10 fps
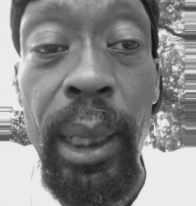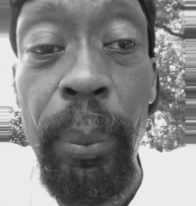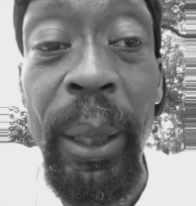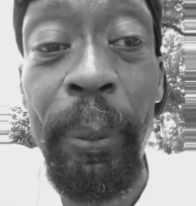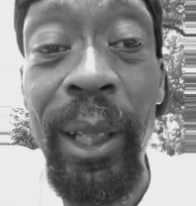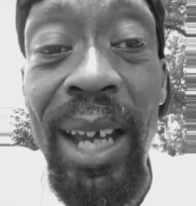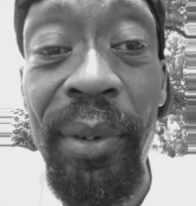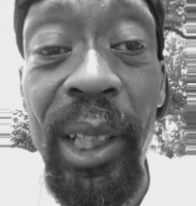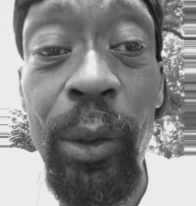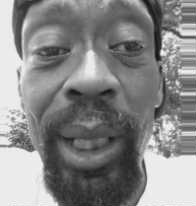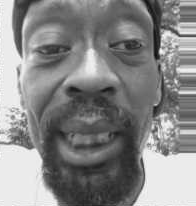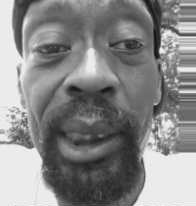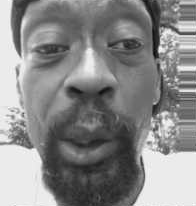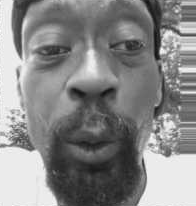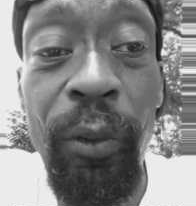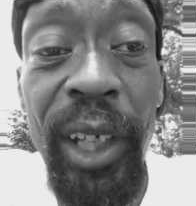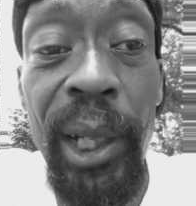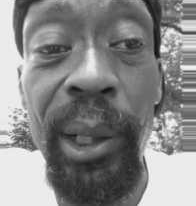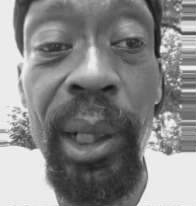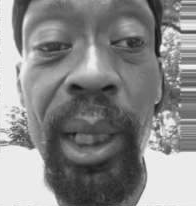people have an irrational
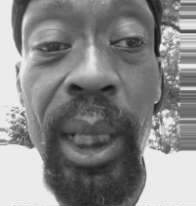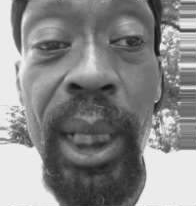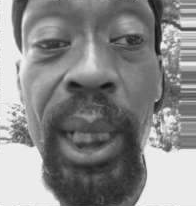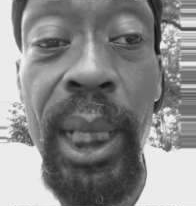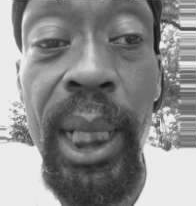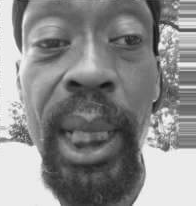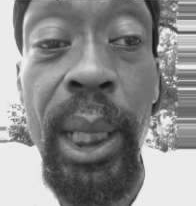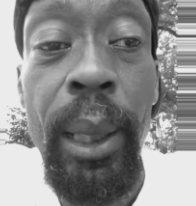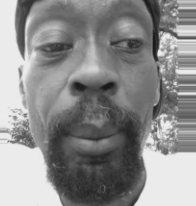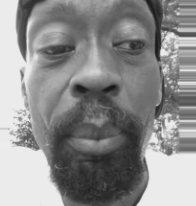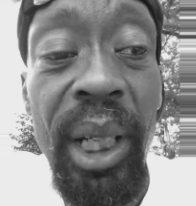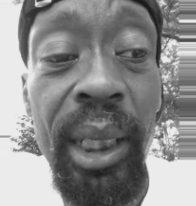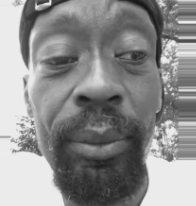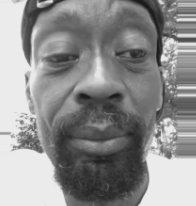fear, but